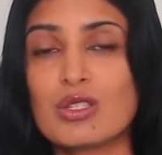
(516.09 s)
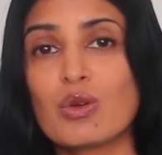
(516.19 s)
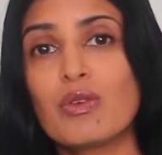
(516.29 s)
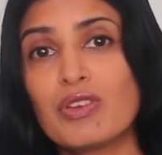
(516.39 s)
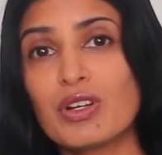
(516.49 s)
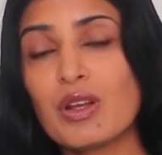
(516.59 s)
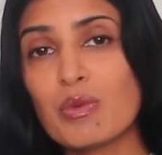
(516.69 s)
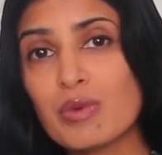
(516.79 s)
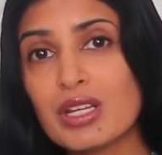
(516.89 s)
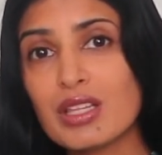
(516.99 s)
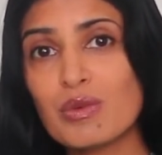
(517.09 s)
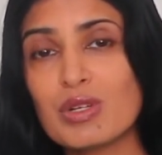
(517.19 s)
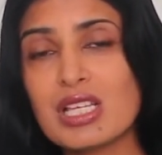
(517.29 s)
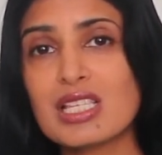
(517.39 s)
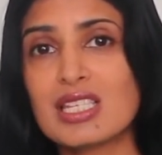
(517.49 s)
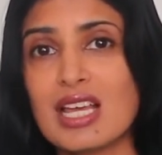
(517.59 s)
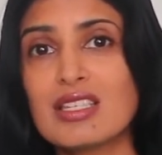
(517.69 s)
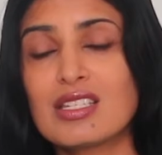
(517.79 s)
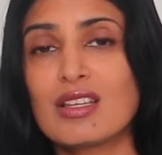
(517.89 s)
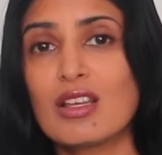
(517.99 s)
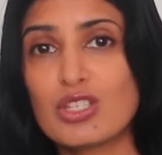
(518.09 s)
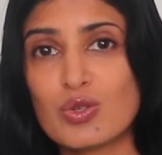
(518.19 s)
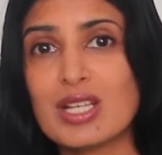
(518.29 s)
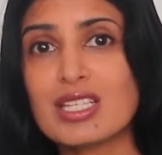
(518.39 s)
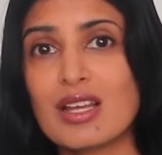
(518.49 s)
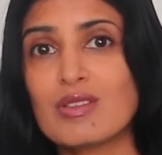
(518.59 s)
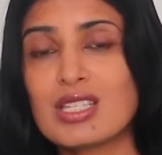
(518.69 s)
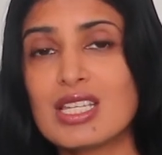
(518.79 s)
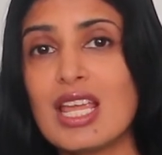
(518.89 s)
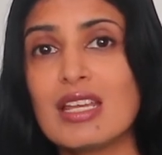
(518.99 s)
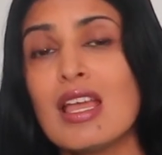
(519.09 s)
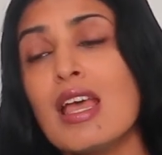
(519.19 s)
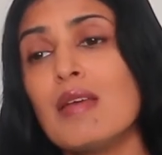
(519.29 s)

So if you're in a really stressed out state